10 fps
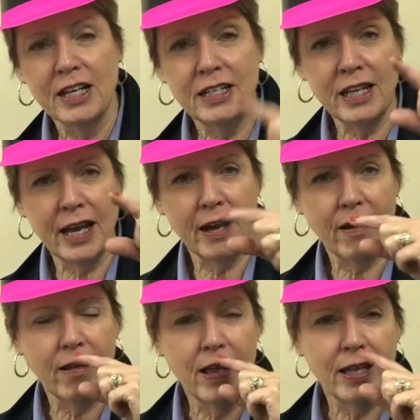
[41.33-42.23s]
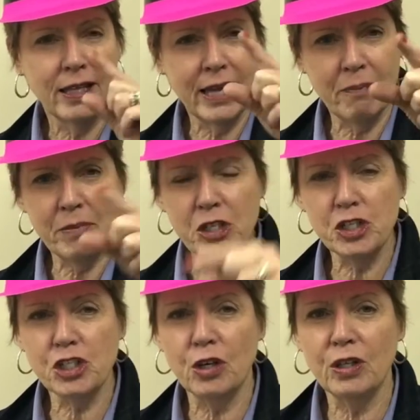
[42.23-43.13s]
Now, let me
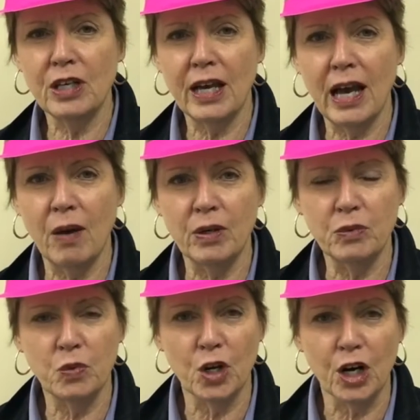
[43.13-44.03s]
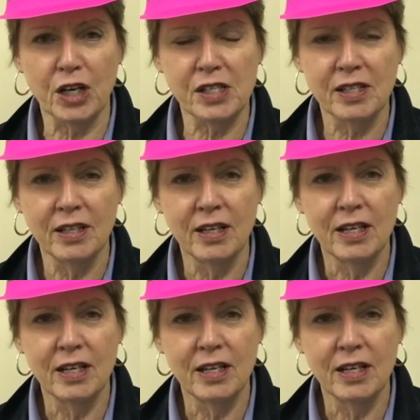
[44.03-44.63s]
show you how it works.